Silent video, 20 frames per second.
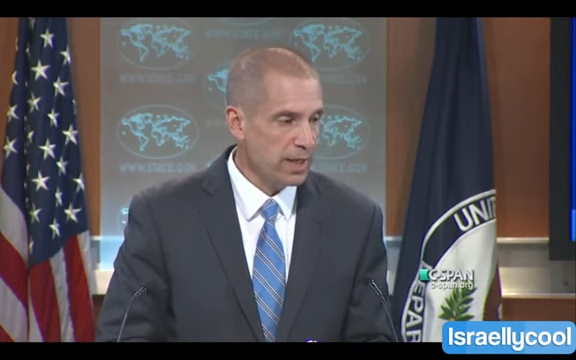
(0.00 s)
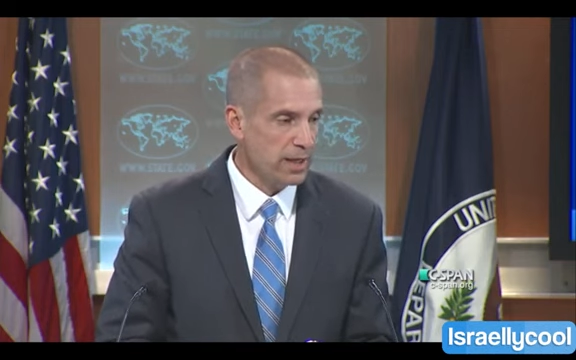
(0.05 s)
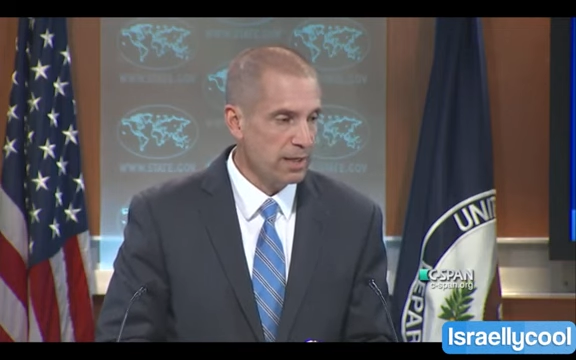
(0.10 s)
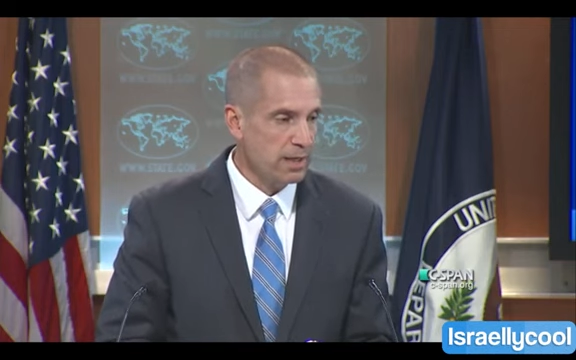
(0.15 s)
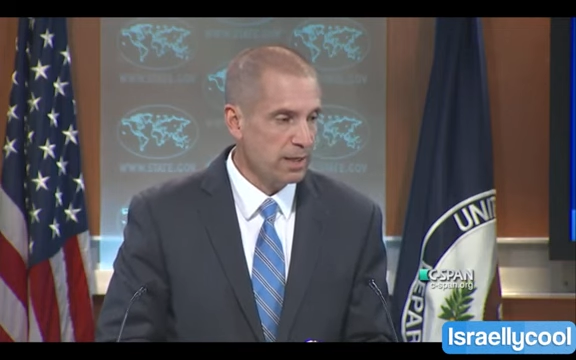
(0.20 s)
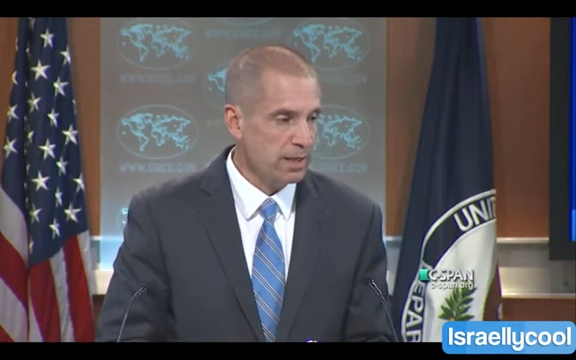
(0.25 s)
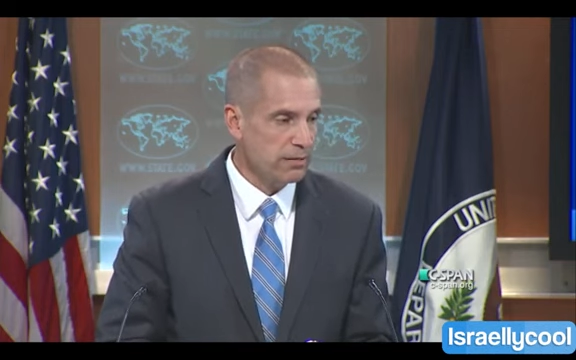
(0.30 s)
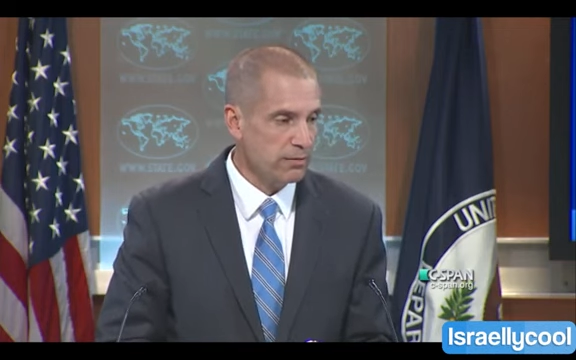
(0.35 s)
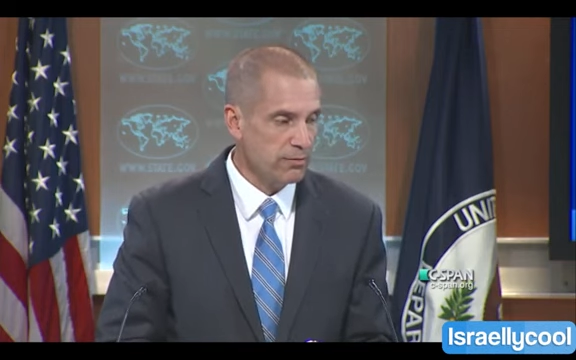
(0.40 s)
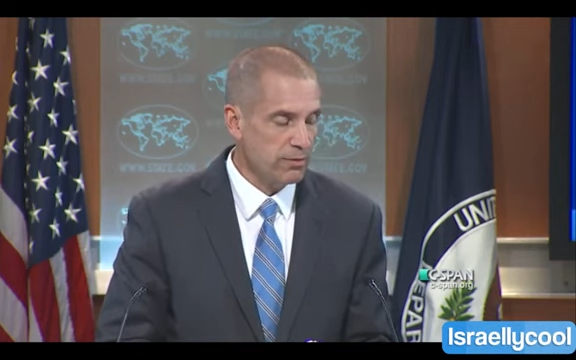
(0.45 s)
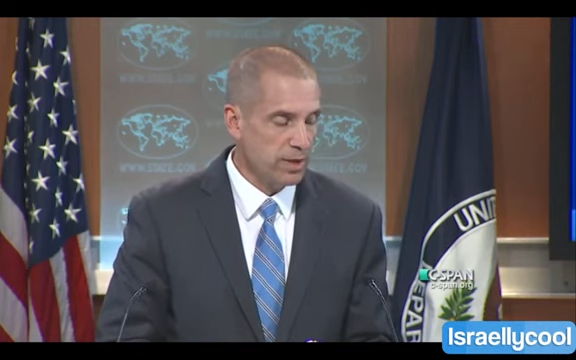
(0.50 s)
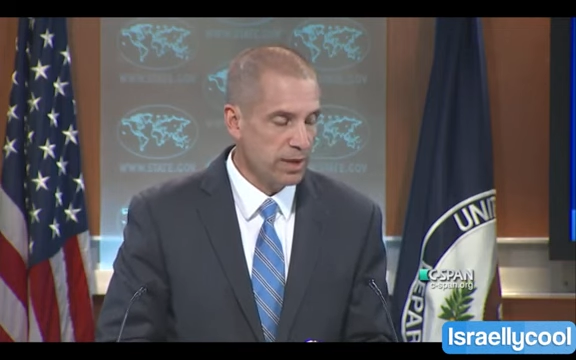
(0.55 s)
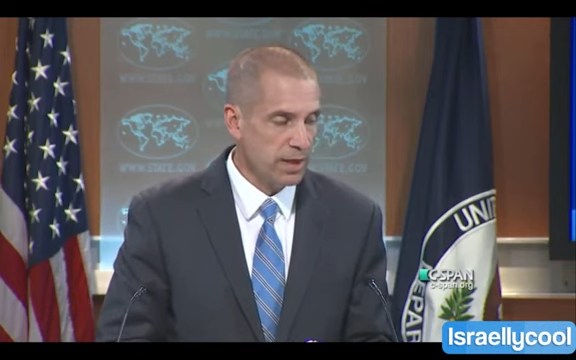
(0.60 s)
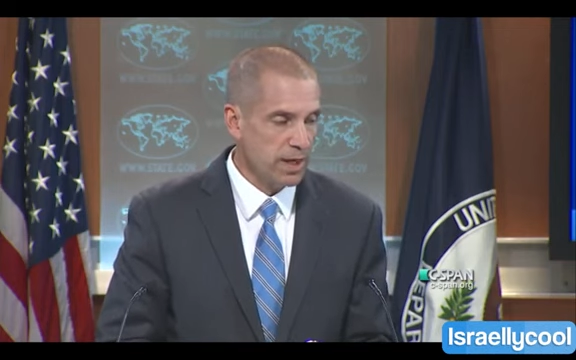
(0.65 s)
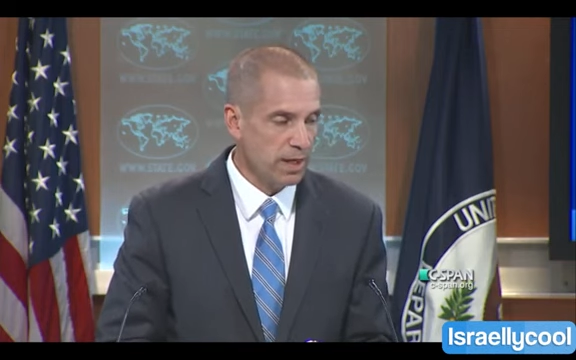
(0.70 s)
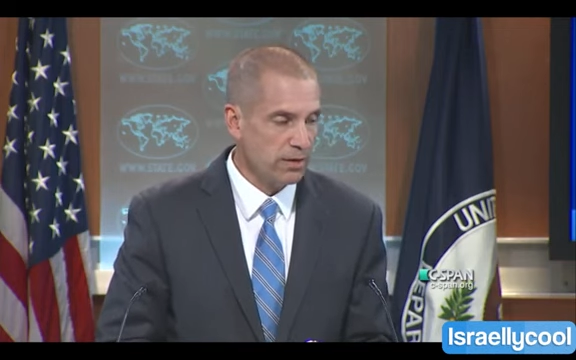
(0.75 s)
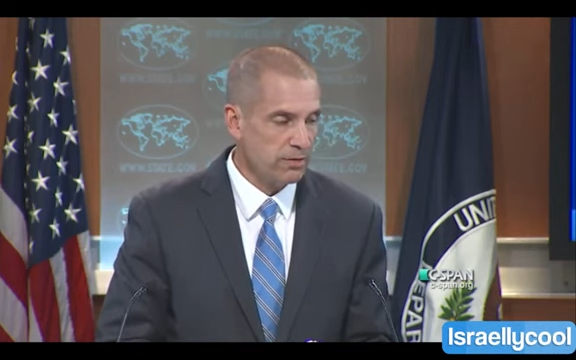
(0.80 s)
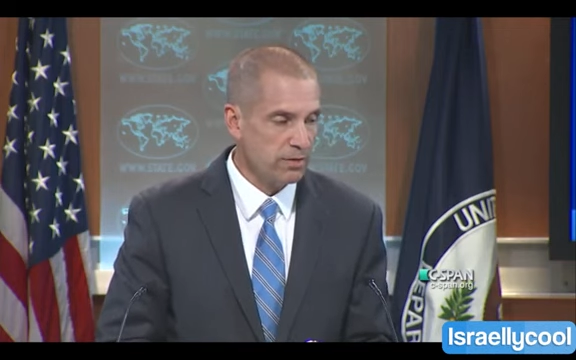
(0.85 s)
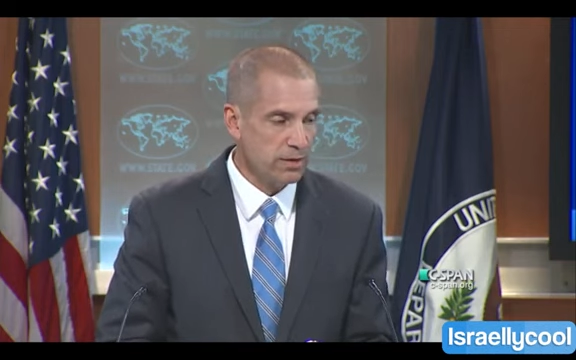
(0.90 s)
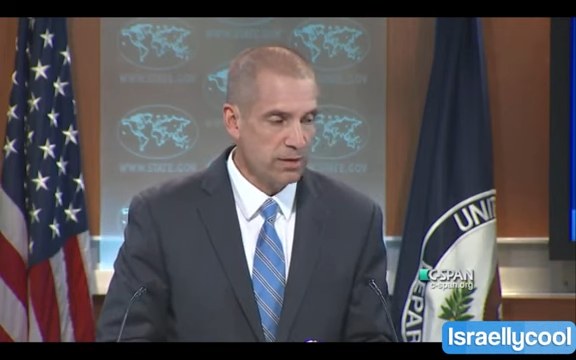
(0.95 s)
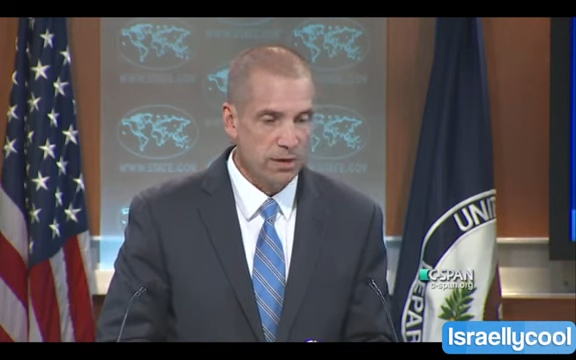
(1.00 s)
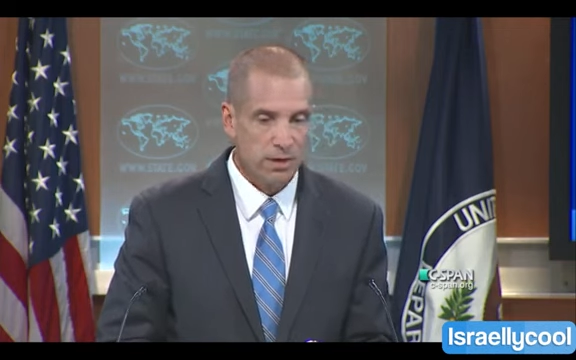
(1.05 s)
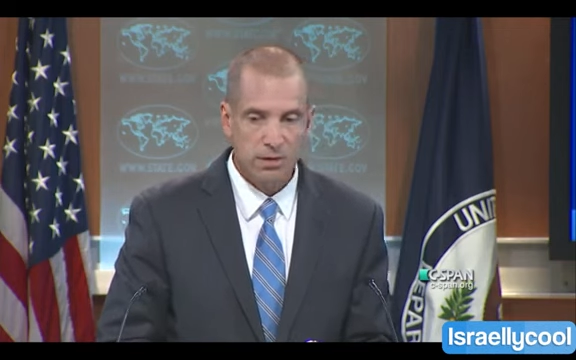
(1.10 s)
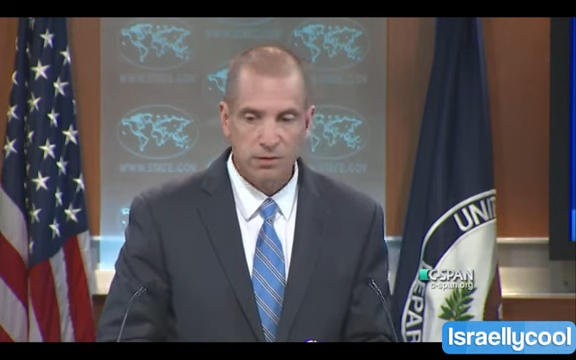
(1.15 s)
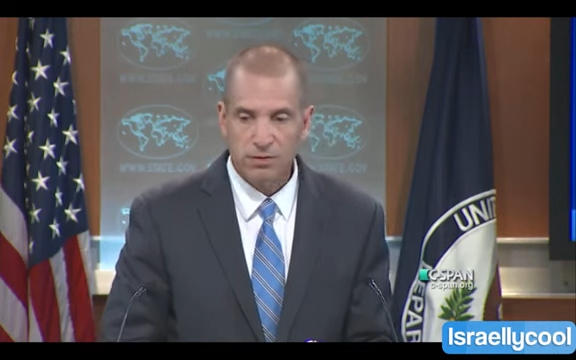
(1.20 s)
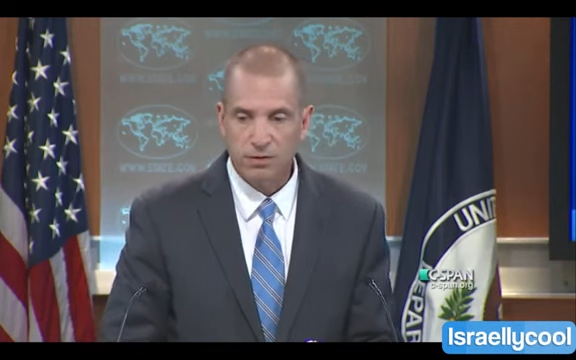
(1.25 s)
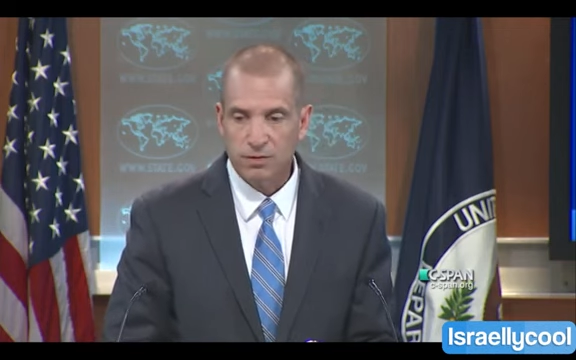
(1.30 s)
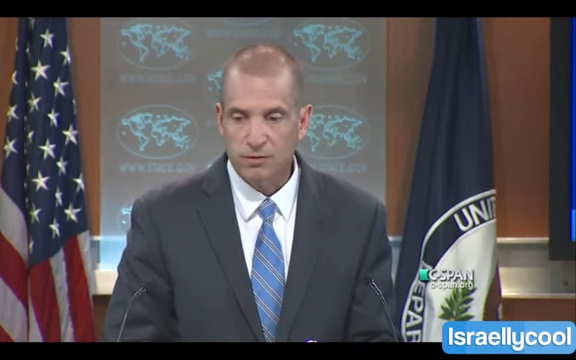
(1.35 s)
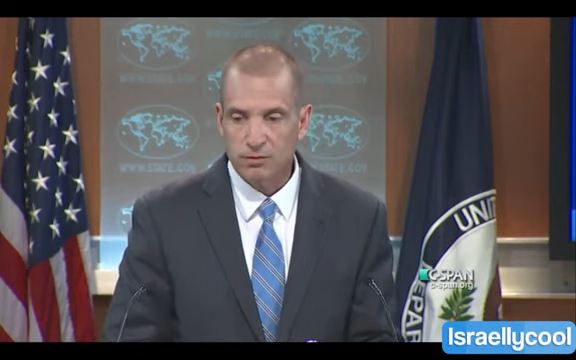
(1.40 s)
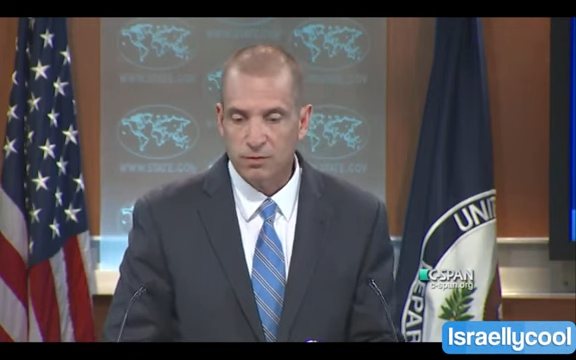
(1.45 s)
any kind of accident like
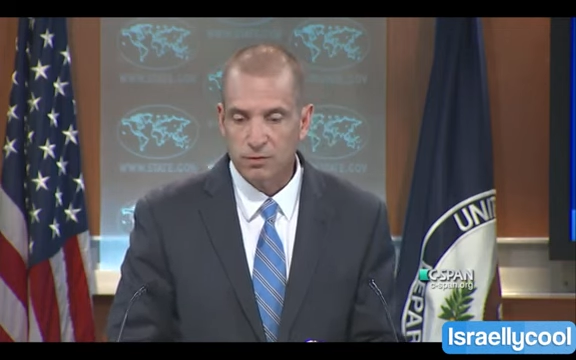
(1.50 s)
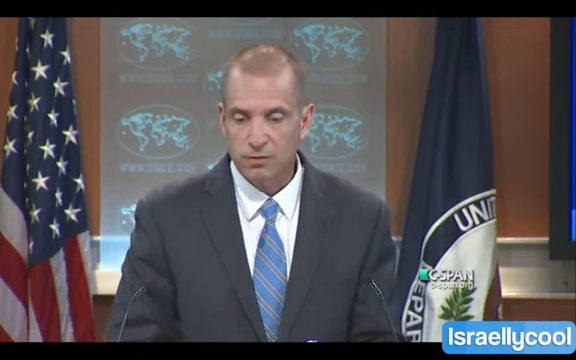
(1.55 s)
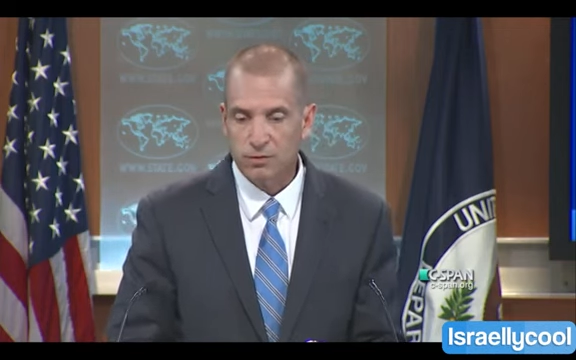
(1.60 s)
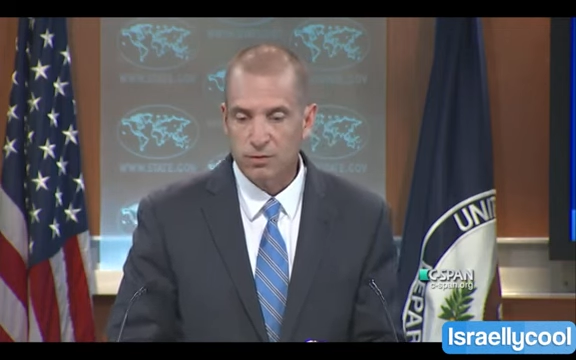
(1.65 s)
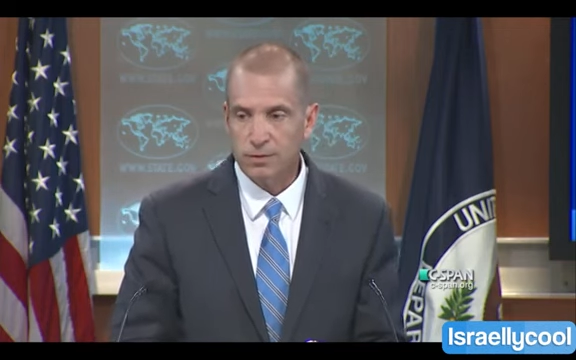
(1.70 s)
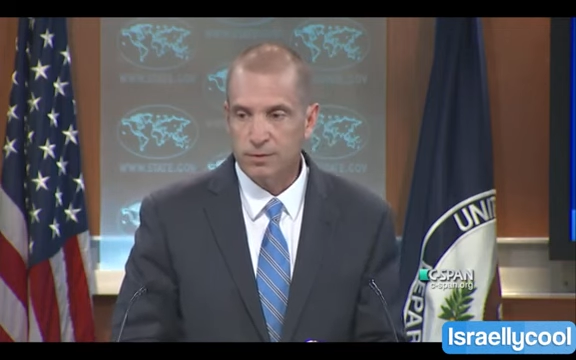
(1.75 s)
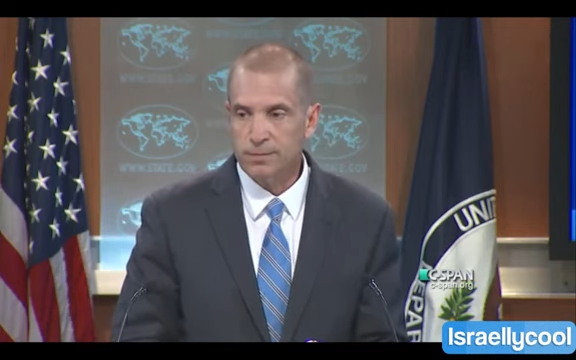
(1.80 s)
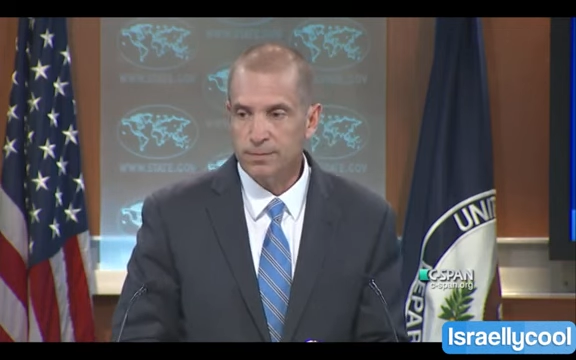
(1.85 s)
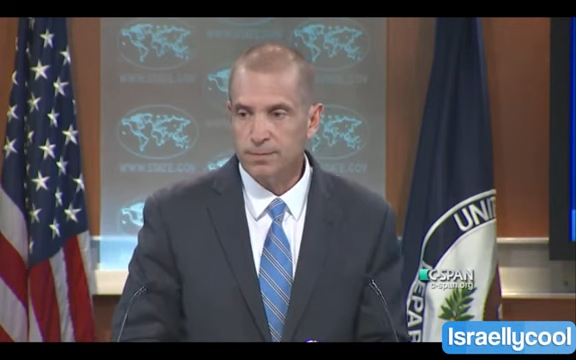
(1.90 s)
this in the future.